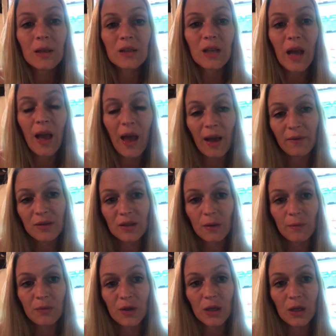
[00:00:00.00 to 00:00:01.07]
have
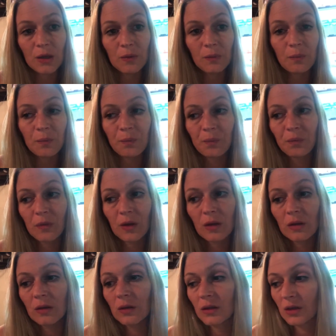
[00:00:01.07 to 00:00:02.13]
something
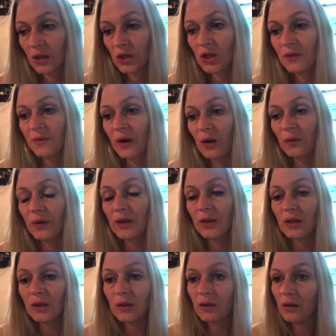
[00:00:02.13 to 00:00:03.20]
such as velvet
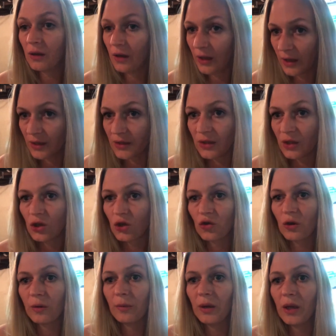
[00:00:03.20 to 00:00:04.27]
that is
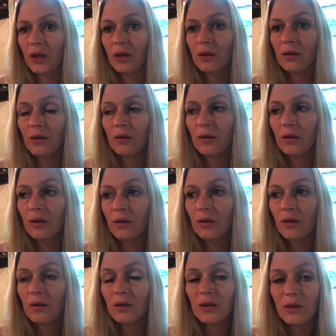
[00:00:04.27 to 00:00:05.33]
extremely
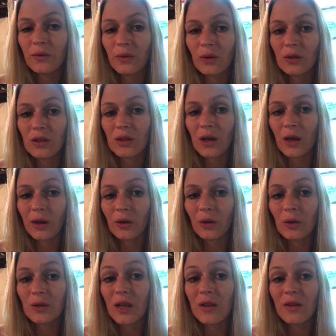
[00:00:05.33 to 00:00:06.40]
difficult to
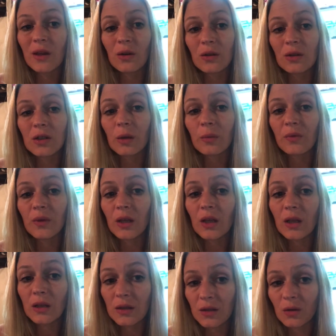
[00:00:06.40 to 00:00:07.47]
diagnose, and then on top of it,
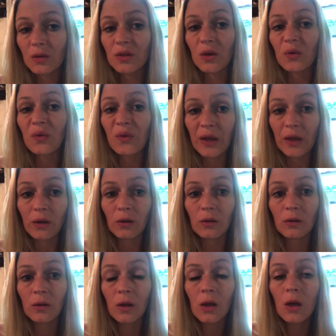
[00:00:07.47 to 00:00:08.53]
it is also fatal.
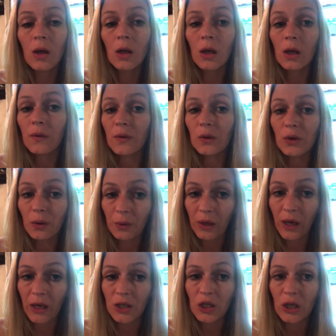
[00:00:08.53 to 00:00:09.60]
If you don't
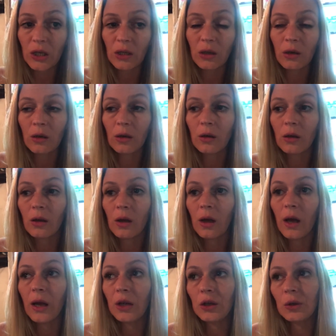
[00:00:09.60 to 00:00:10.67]
catch it
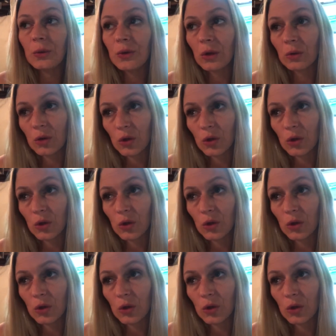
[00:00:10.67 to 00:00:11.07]
and you don't